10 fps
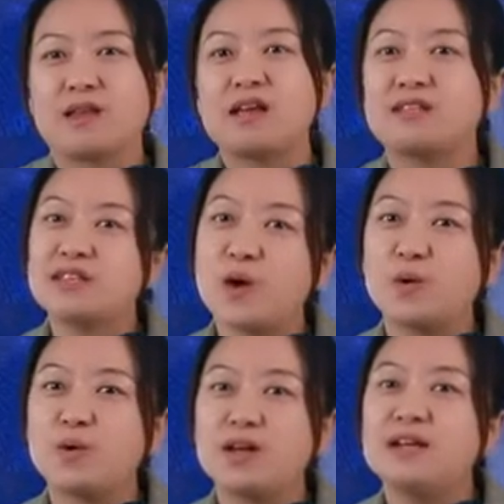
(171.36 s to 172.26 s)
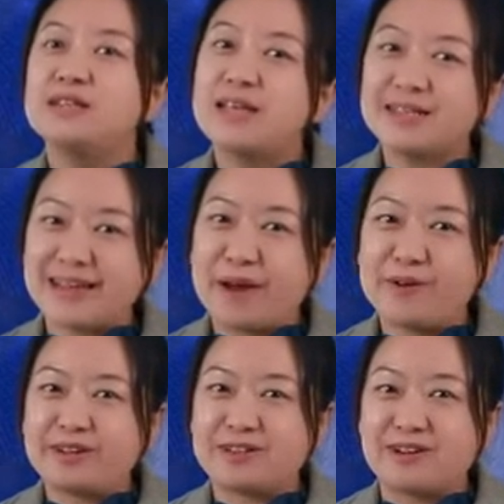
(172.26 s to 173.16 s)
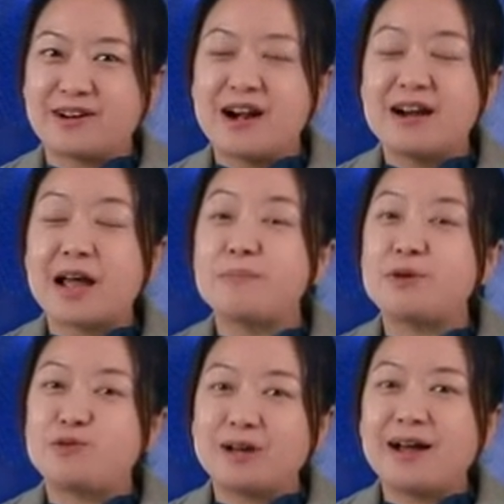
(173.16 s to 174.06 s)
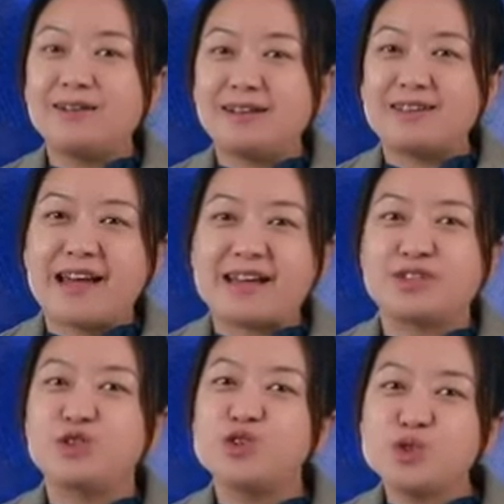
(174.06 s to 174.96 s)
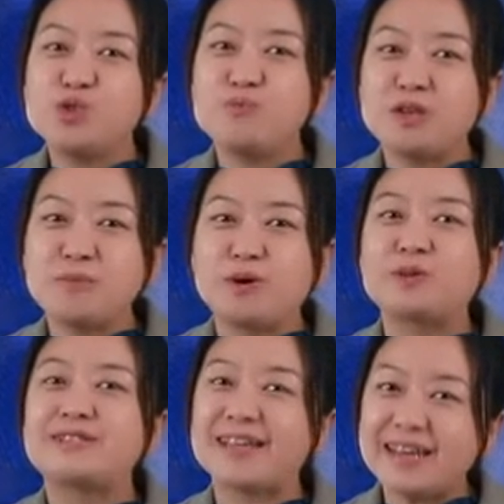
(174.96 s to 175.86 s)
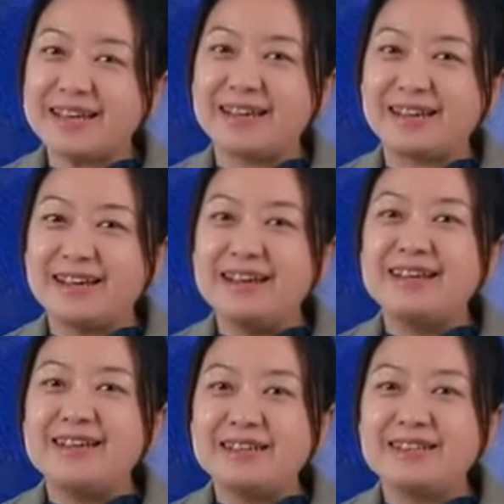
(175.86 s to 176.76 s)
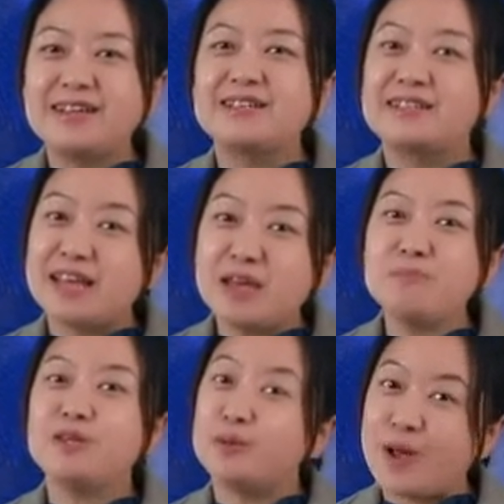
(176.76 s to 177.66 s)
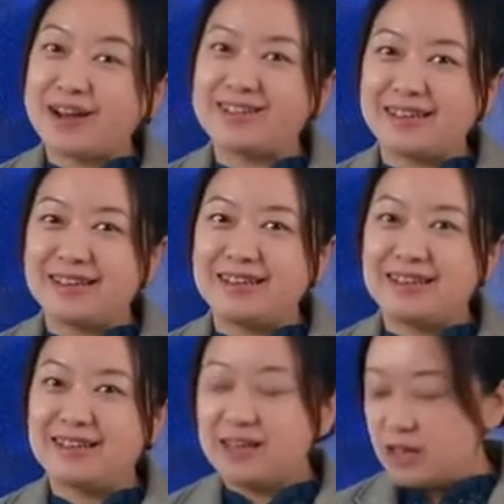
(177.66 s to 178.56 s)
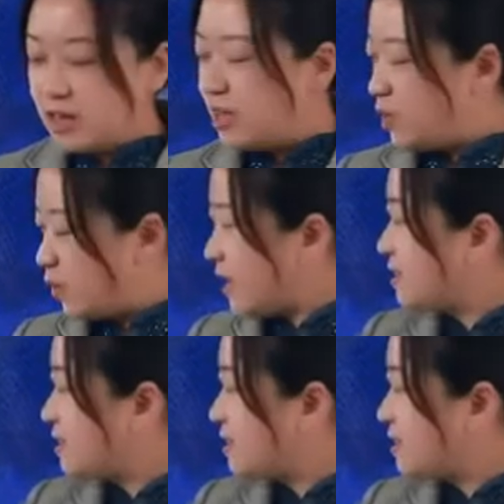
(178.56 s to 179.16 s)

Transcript: So, this character can be regarded as 2 people sitting in the same direction. You can